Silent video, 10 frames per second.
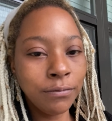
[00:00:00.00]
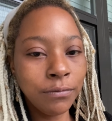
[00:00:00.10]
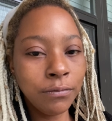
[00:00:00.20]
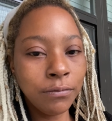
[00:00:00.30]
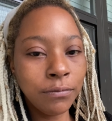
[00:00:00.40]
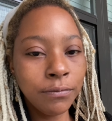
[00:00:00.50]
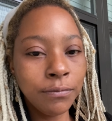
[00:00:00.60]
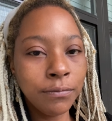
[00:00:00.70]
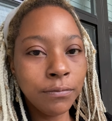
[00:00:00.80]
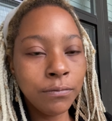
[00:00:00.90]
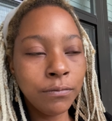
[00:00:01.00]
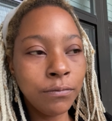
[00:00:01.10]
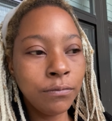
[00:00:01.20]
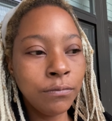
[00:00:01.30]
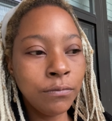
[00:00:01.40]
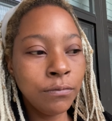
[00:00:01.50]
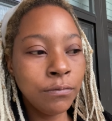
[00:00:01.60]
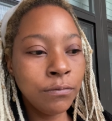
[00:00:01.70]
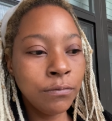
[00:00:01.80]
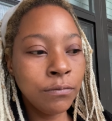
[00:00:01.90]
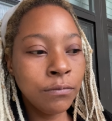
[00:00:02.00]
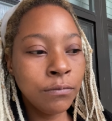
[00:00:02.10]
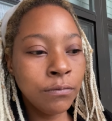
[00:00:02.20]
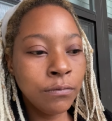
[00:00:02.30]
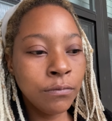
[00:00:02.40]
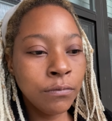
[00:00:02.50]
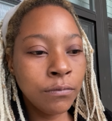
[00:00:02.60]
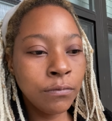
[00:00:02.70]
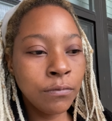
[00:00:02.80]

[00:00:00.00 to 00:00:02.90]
Nobody speaks.